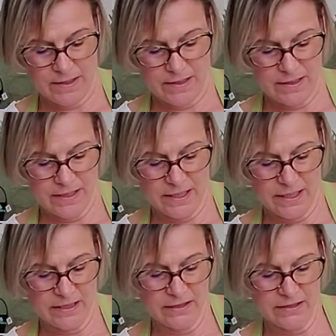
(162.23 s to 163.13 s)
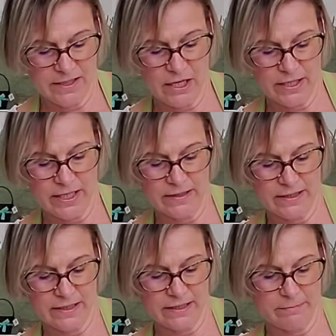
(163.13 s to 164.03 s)
And it'll start getting
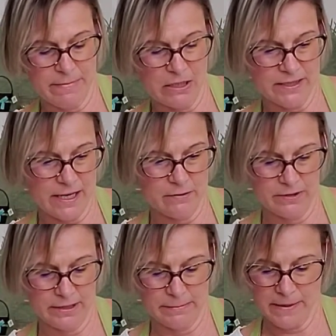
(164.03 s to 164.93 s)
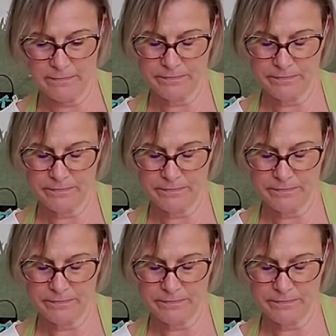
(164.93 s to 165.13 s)
this to melt down a little bit.